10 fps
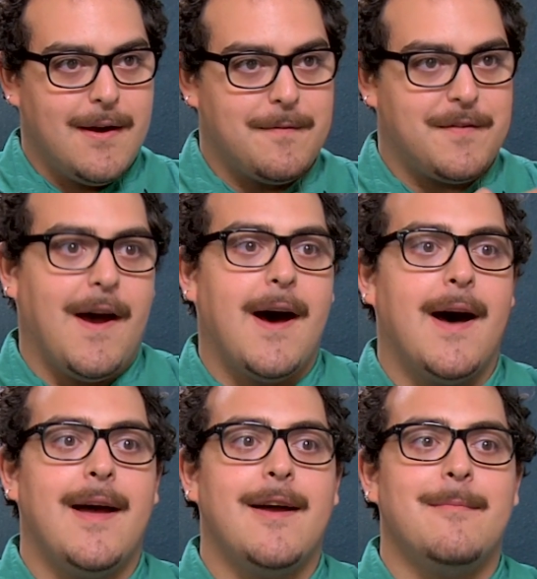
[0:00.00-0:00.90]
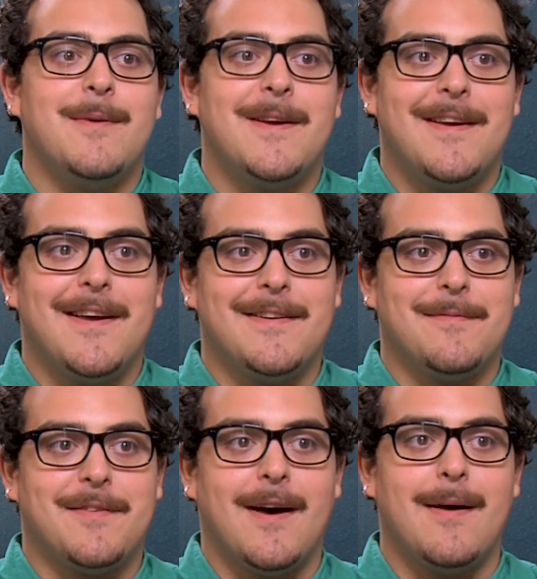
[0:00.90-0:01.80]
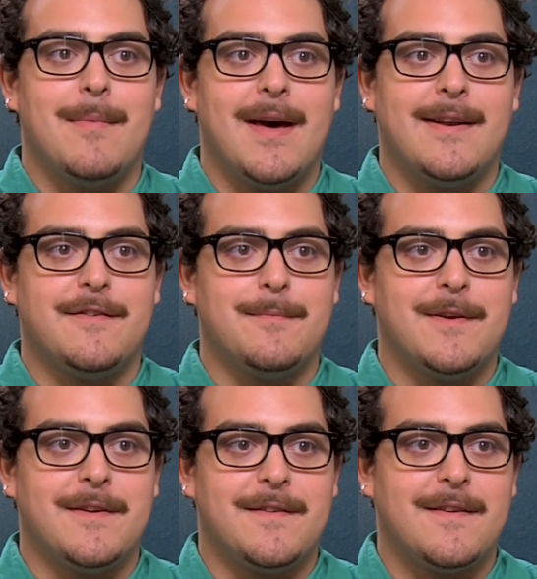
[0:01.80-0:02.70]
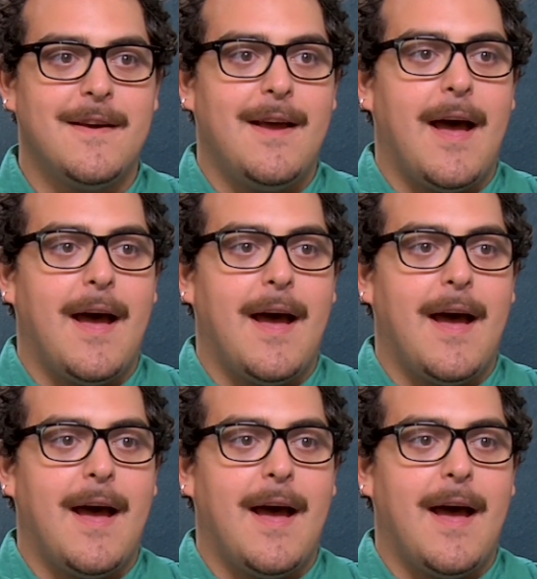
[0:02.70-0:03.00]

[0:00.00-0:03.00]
of time and of time management,